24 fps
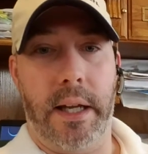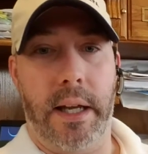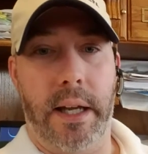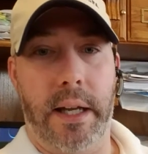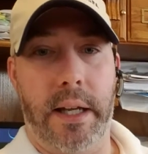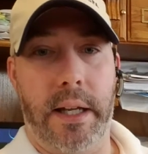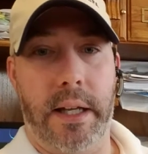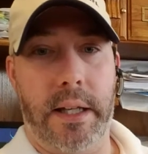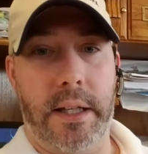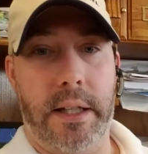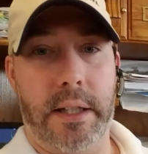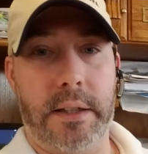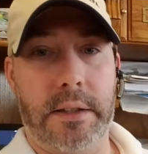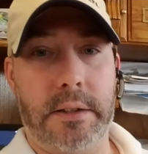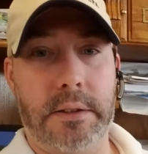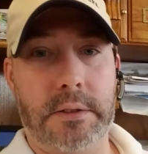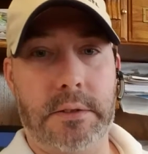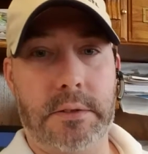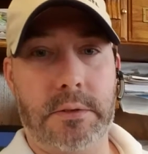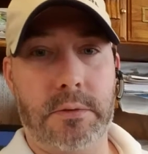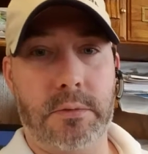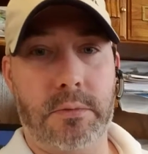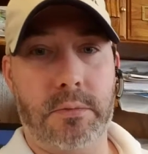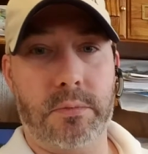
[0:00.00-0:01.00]
And
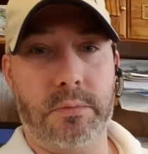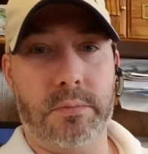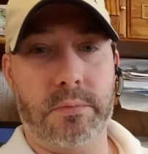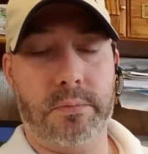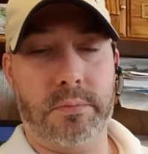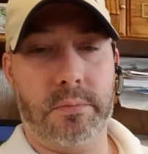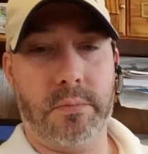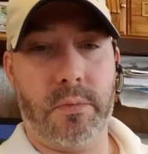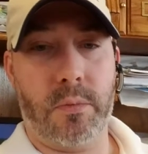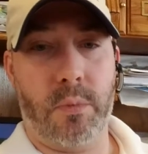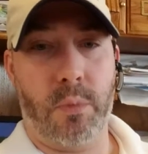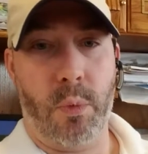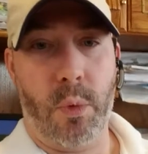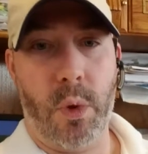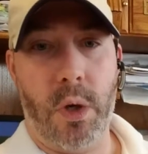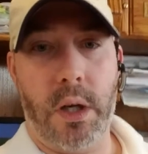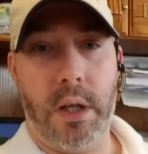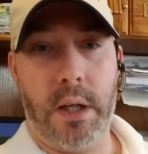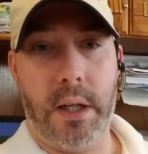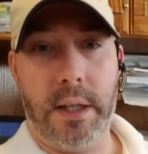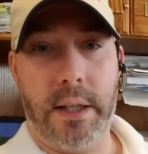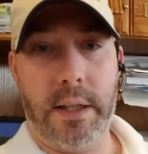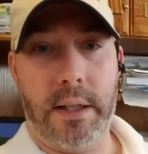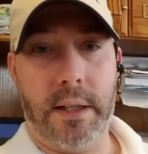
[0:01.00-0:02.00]

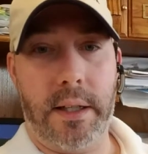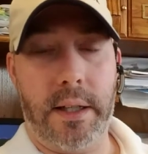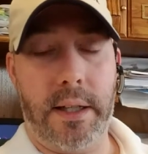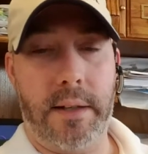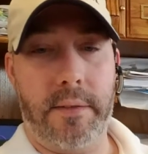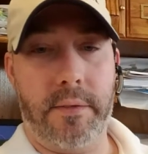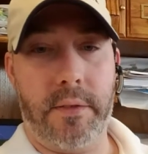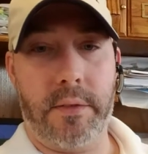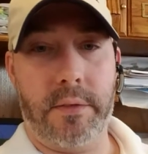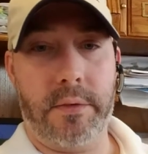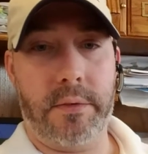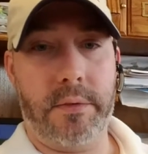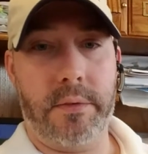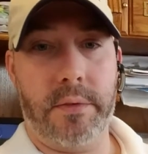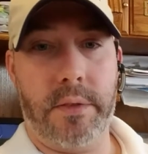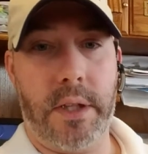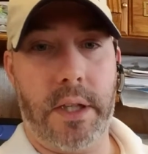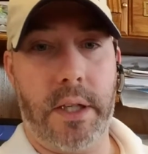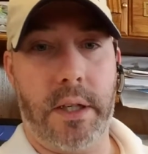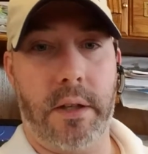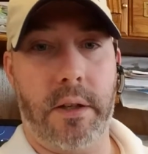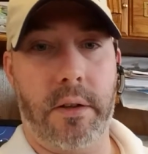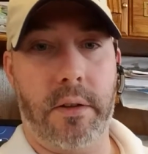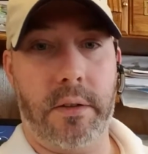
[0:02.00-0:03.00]
one, I'm
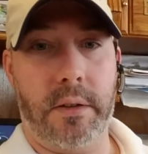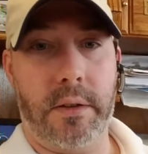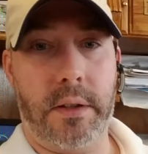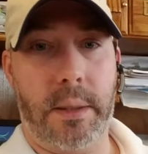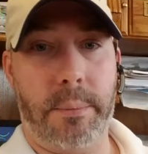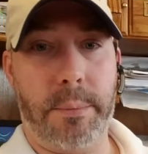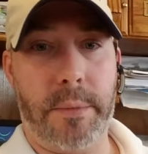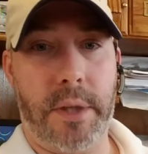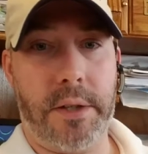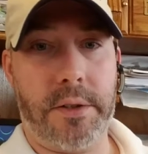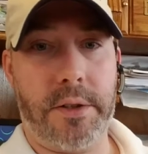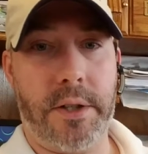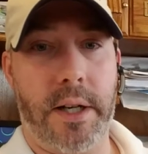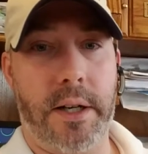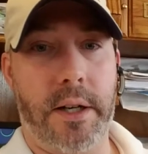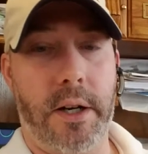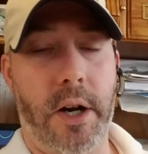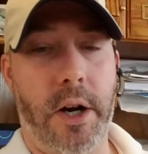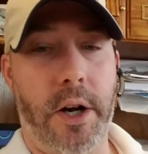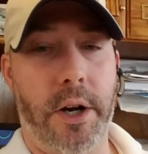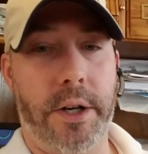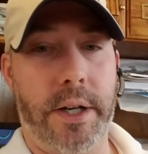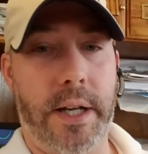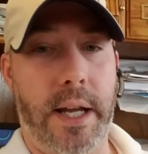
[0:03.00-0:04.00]
not trying to
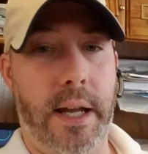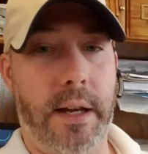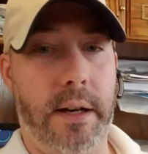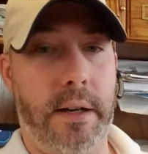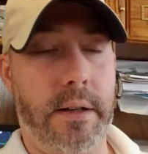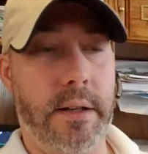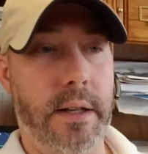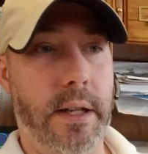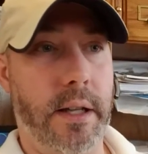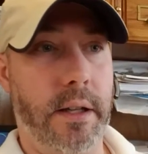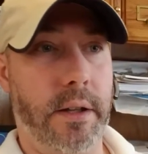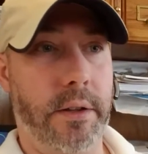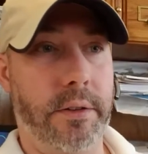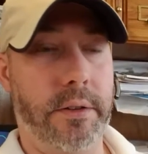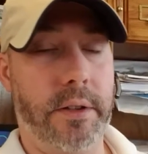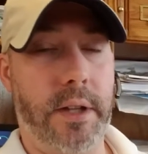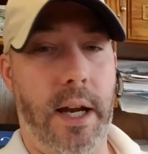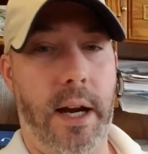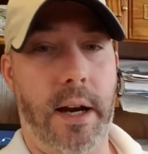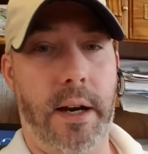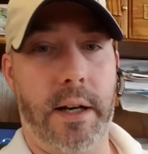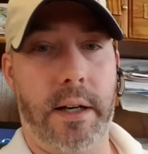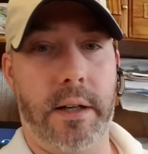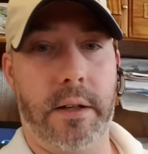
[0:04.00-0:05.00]
herniate a disc
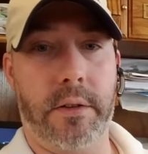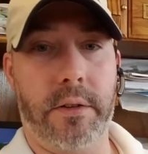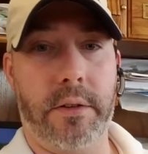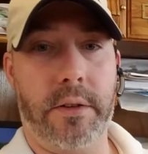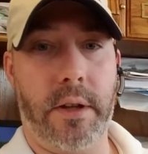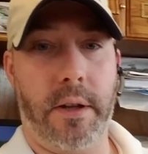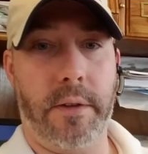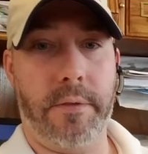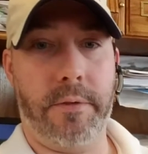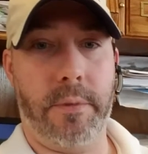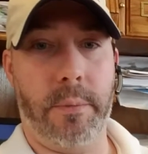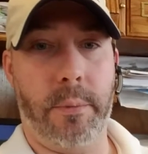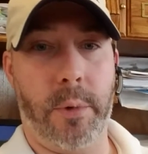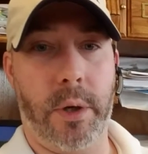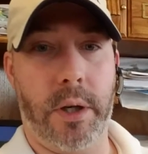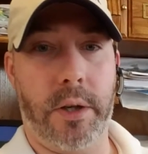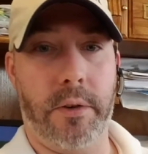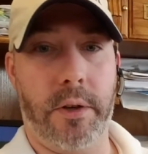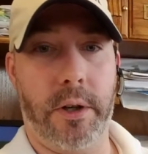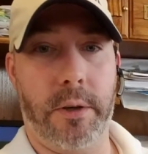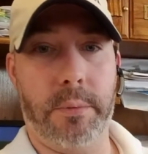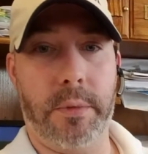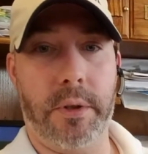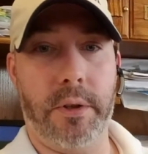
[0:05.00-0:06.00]
carrying stuff from one
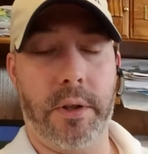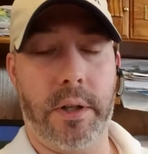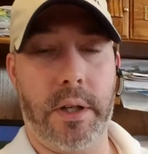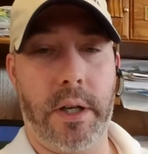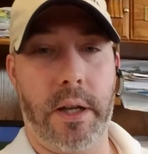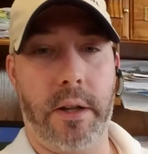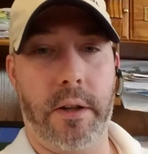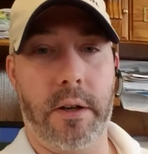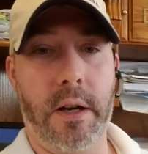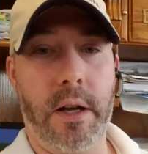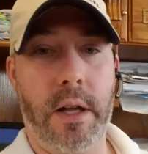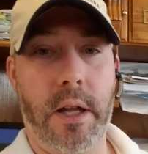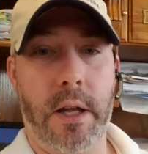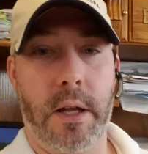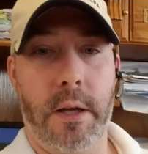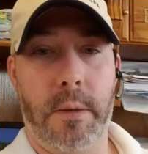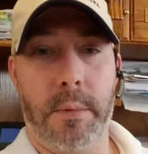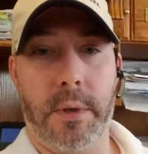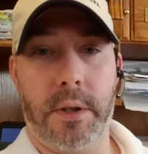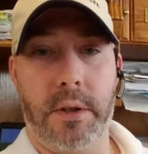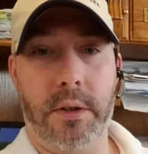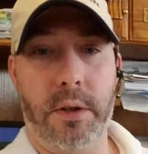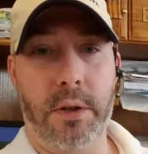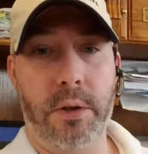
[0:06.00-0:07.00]
room to another.
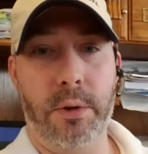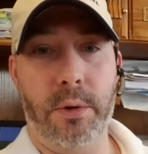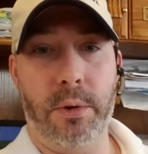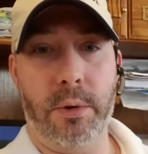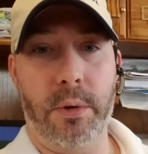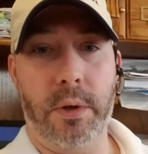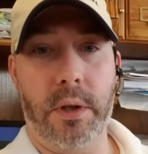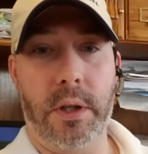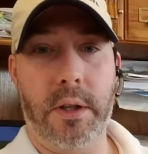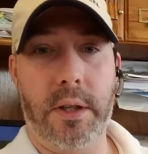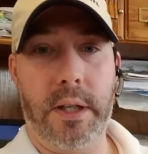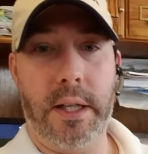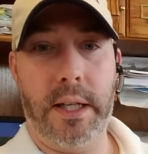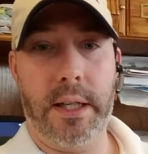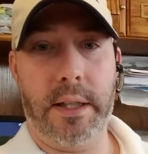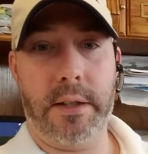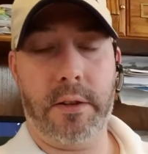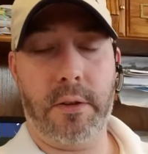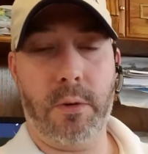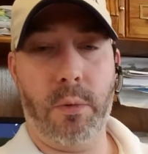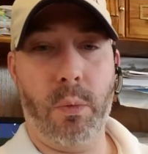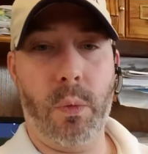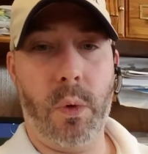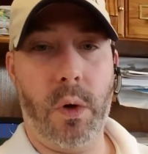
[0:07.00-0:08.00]
But two, you
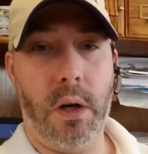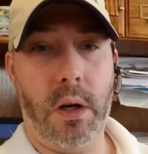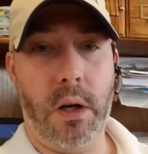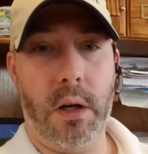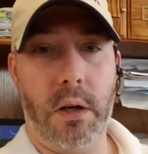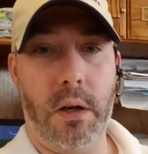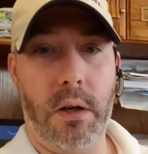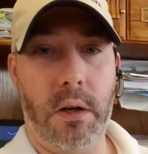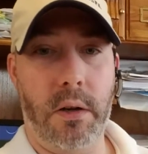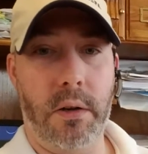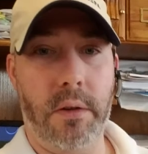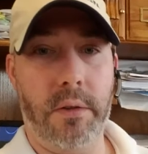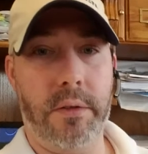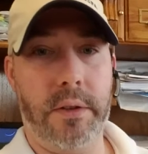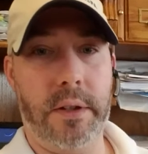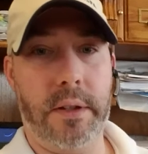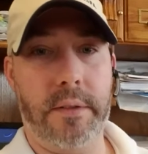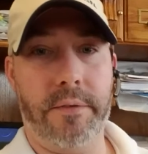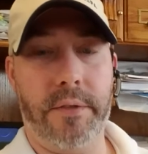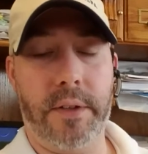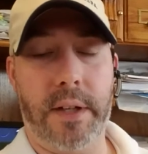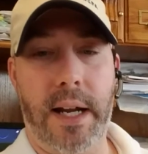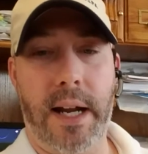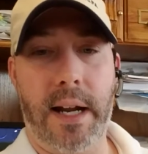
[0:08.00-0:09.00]
hit the walls.
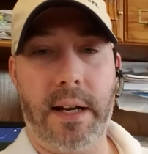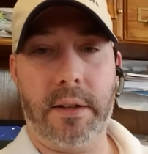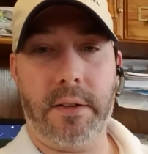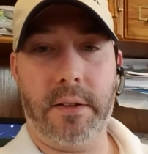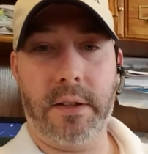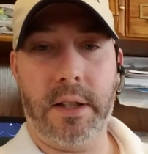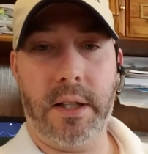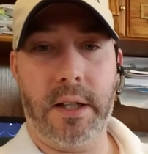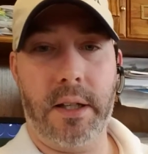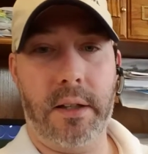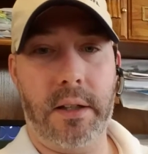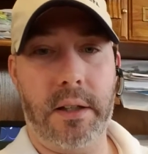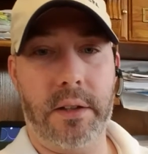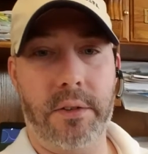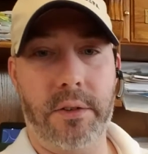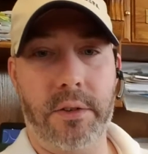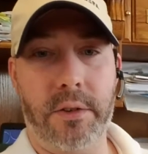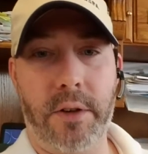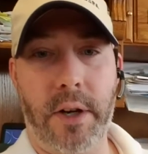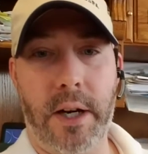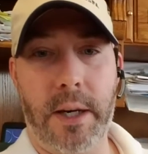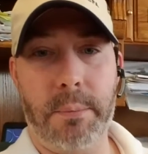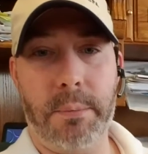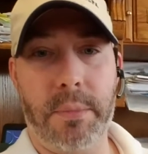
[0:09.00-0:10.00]
If it accidentally
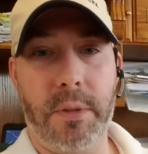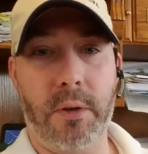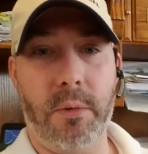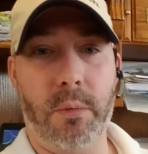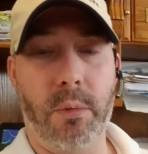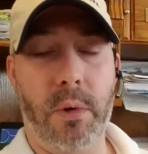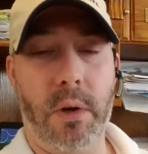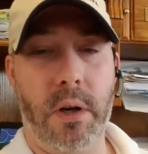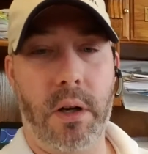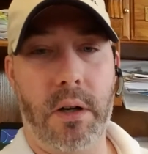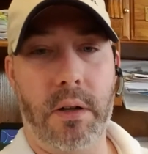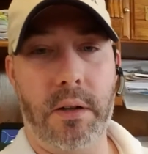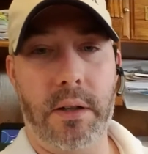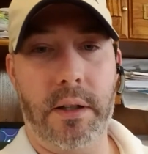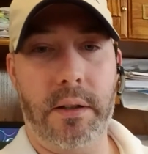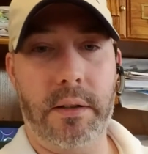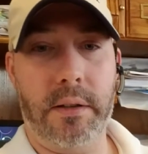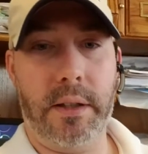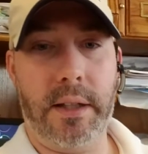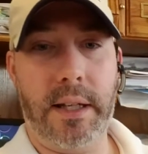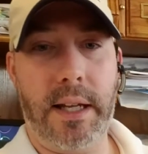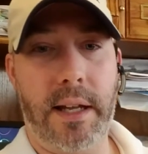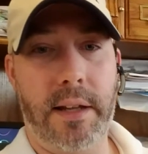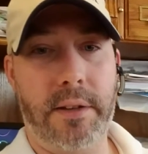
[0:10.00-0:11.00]
scrapes a
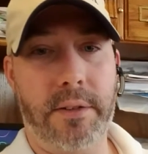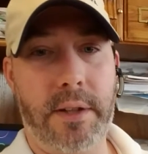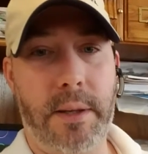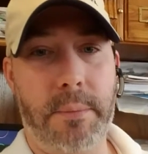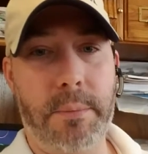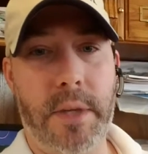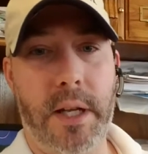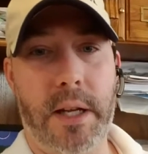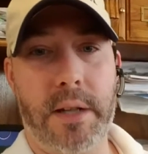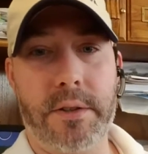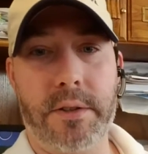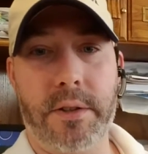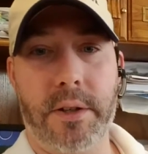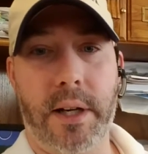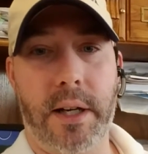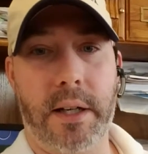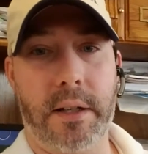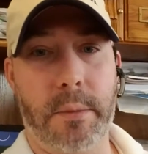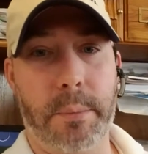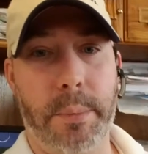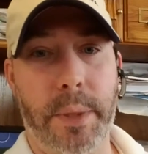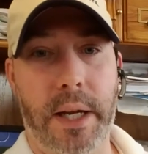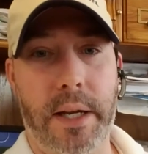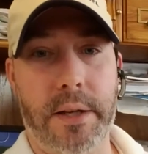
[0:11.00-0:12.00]
wall, guys, I'm not
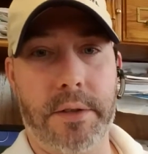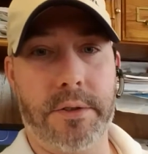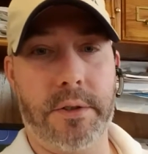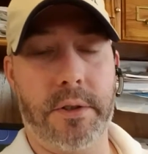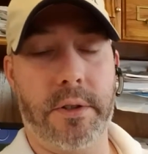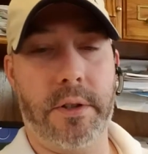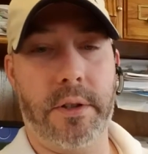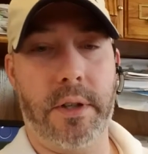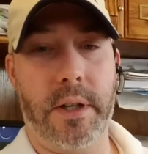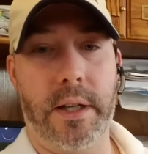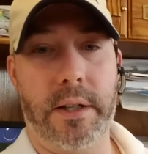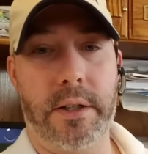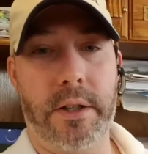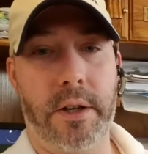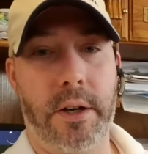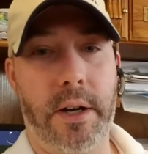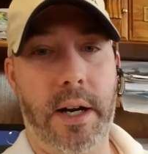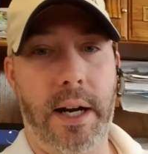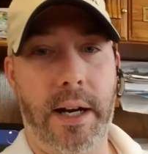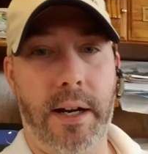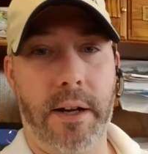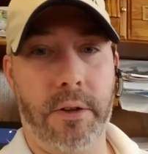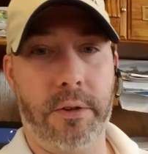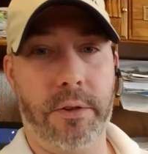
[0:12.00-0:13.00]
trying to paint your
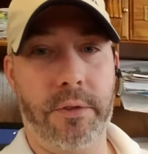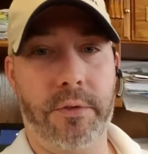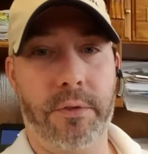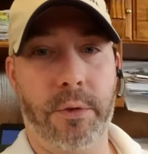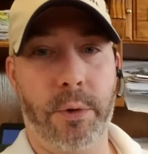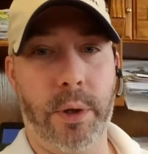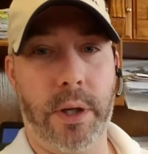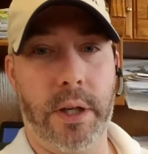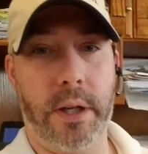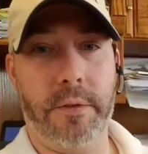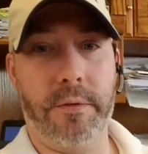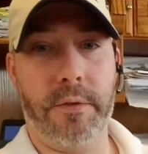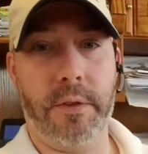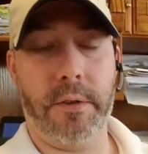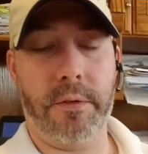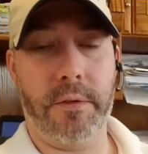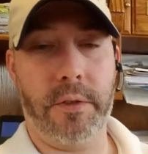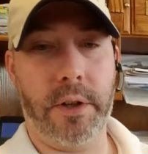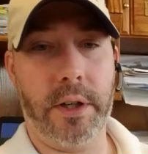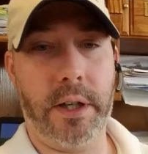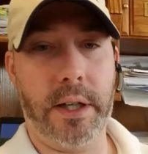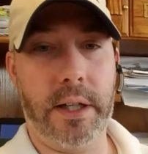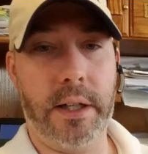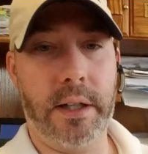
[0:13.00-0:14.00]
house for you for
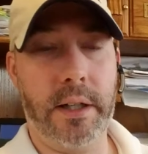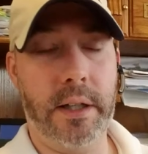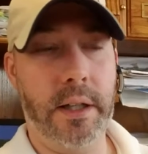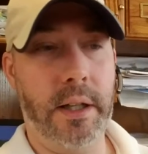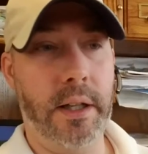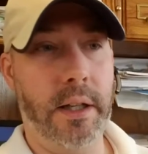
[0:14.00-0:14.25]
free,